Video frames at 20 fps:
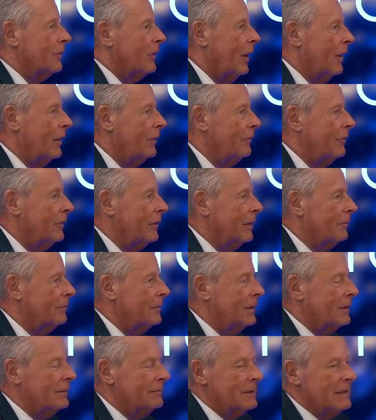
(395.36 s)
COVID,
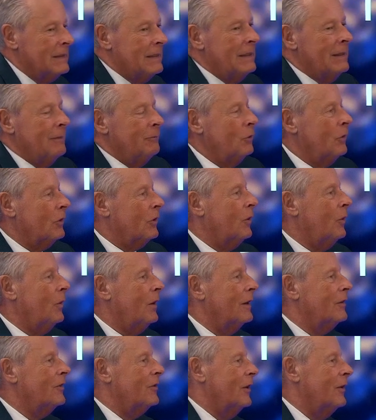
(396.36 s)
I'm not
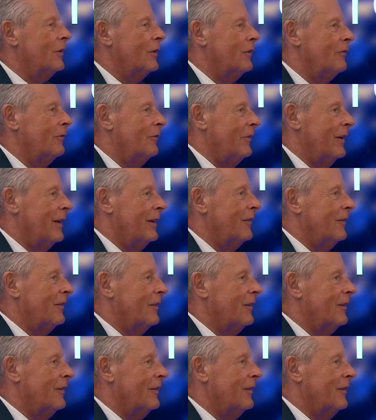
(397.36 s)
quite so convinced